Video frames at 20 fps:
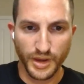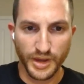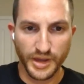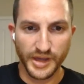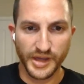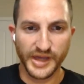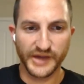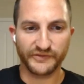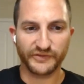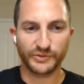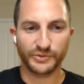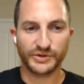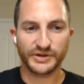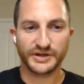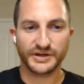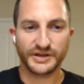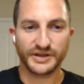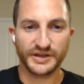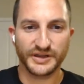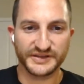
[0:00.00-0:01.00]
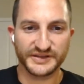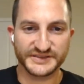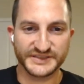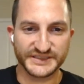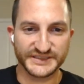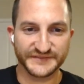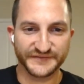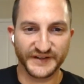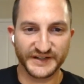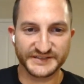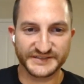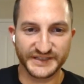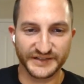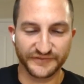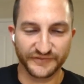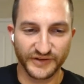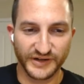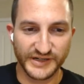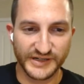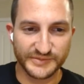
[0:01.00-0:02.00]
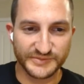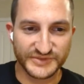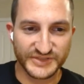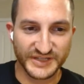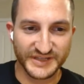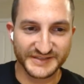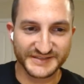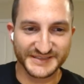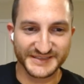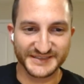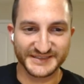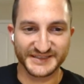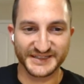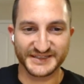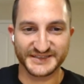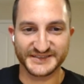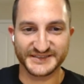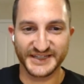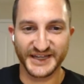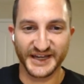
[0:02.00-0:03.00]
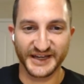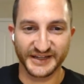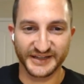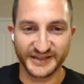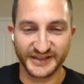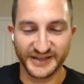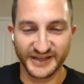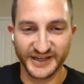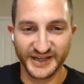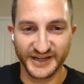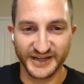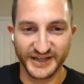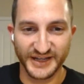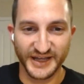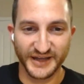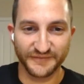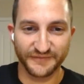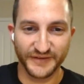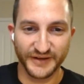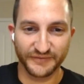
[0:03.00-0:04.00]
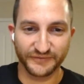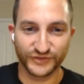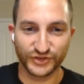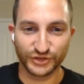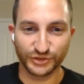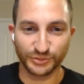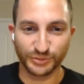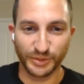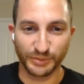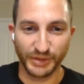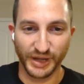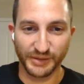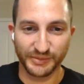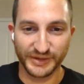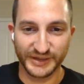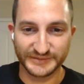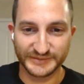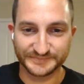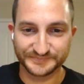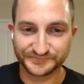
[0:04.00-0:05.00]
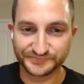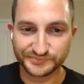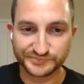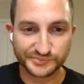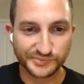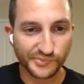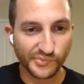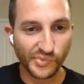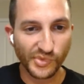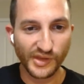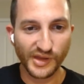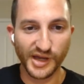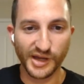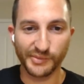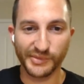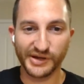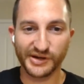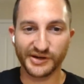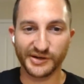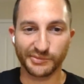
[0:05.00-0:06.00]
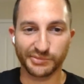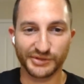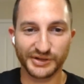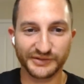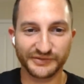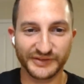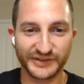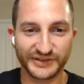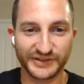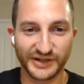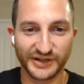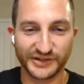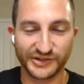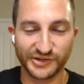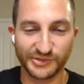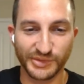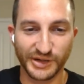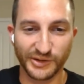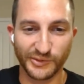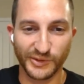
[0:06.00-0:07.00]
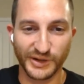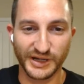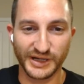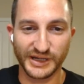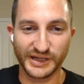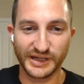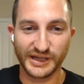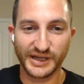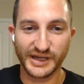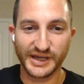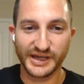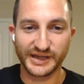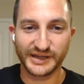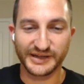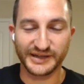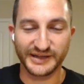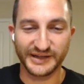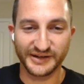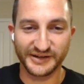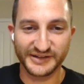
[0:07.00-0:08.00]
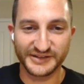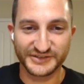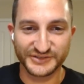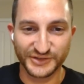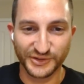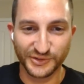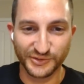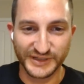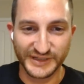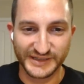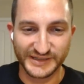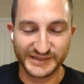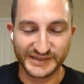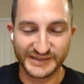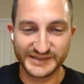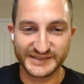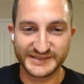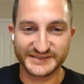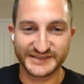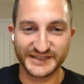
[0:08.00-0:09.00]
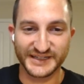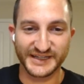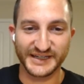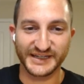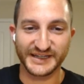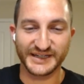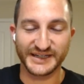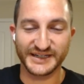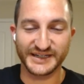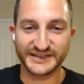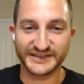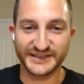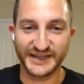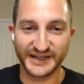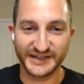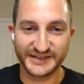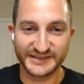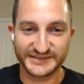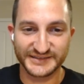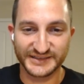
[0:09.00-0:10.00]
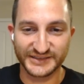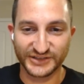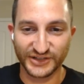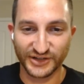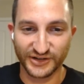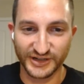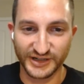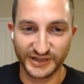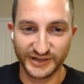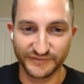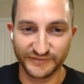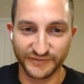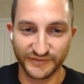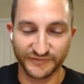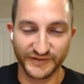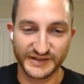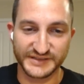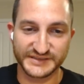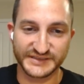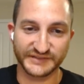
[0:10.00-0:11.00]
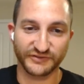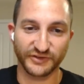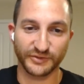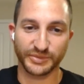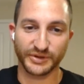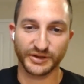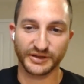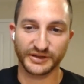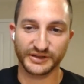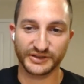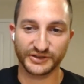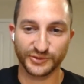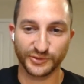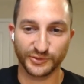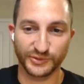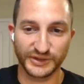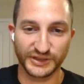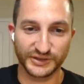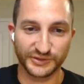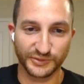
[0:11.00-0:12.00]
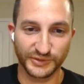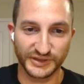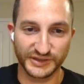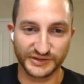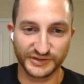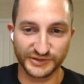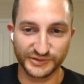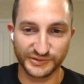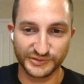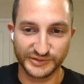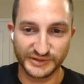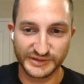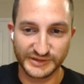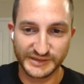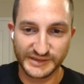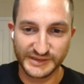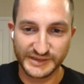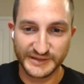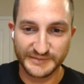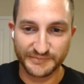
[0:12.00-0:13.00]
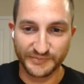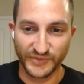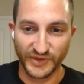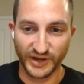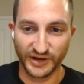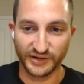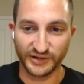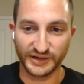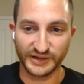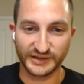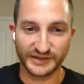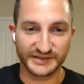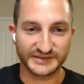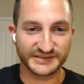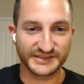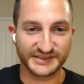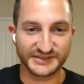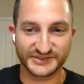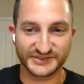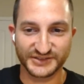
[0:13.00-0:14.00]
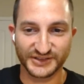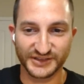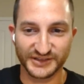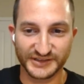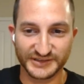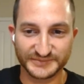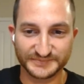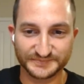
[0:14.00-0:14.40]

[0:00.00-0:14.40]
Hey everyone, this is Fantasy and Frames, and this is Zach at FF Chalupa Batman. I'm here to briefly talk to you about why Kadarius Toney is a dynasty target for fantasy football in 2022. All right, let's get started.